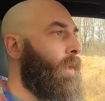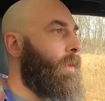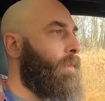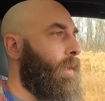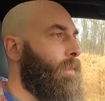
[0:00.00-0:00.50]

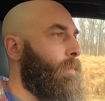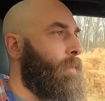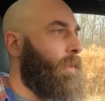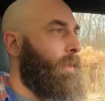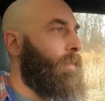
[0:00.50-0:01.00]
across the
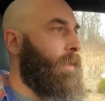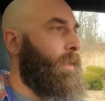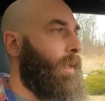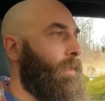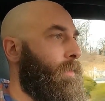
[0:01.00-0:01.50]
board, even in
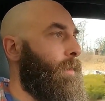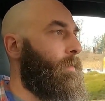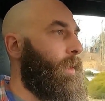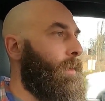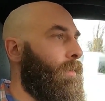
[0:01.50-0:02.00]
the S
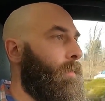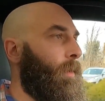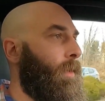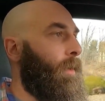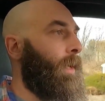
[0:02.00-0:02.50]
trim. It used to
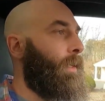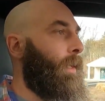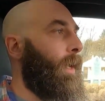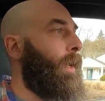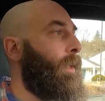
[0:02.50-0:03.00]
be you had to
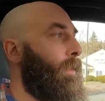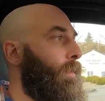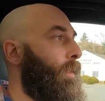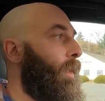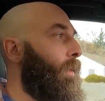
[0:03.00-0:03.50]
get at
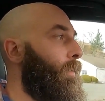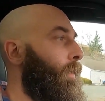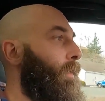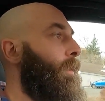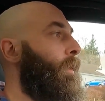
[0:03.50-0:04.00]
least the SE.